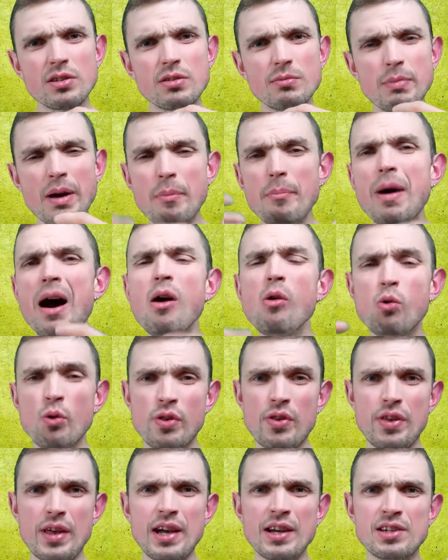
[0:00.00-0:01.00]
my mouth
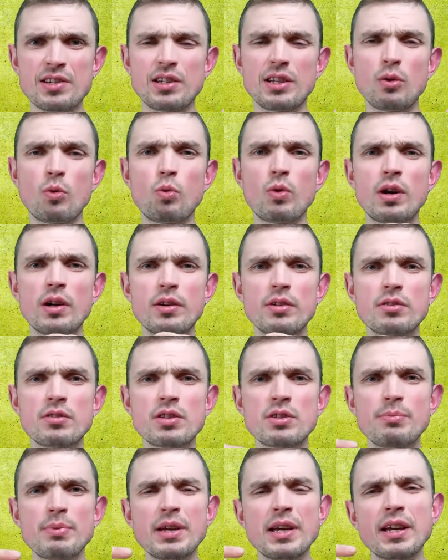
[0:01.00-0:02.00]
actually wanted to
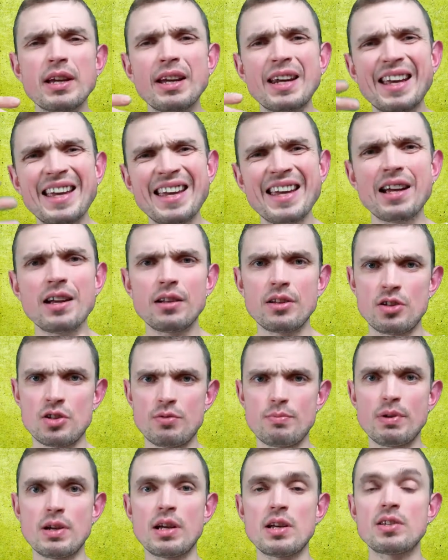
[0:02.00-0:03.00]
speak in
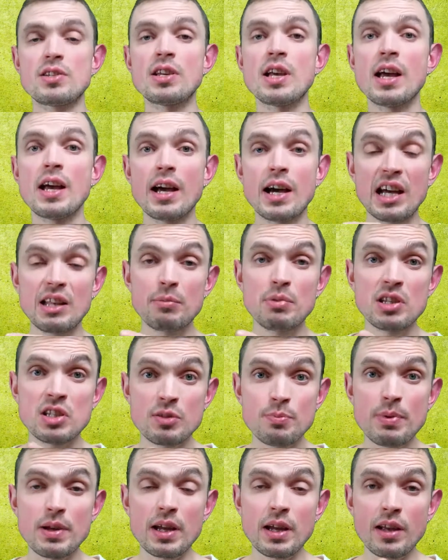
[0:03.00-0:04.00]
English because I'd been
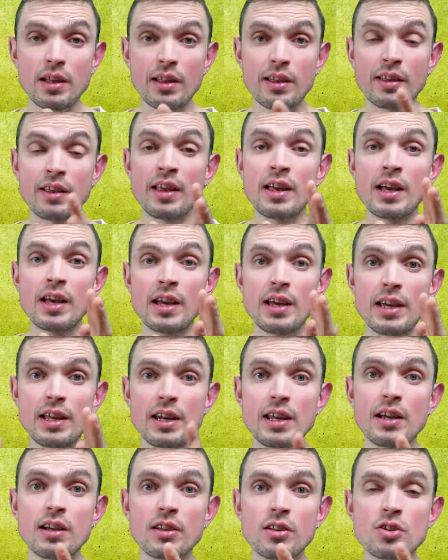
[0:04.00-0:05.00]
speaking in
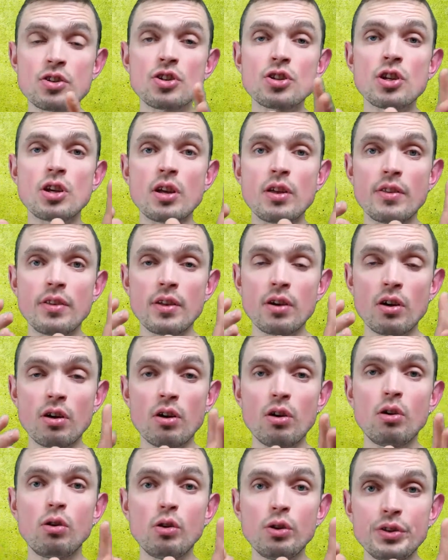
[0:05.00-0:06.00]
English the
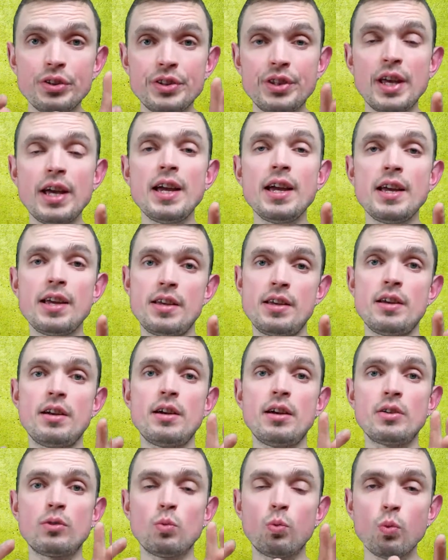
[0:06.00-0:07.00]
whole day
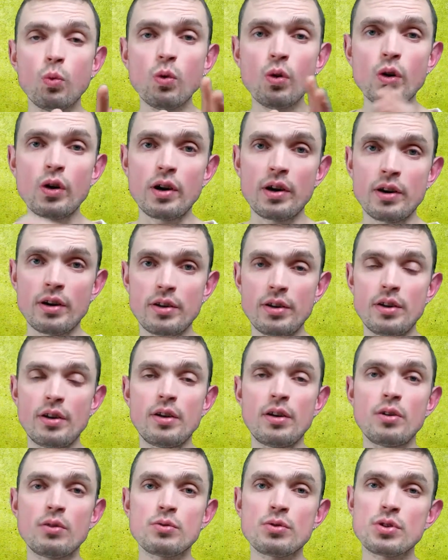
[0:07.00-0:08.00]
at work, you
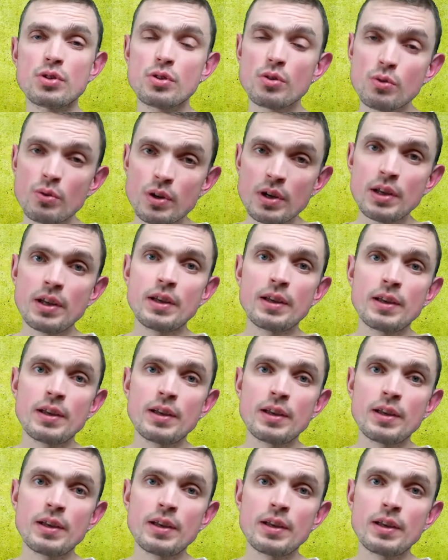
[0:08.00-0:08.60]
know. So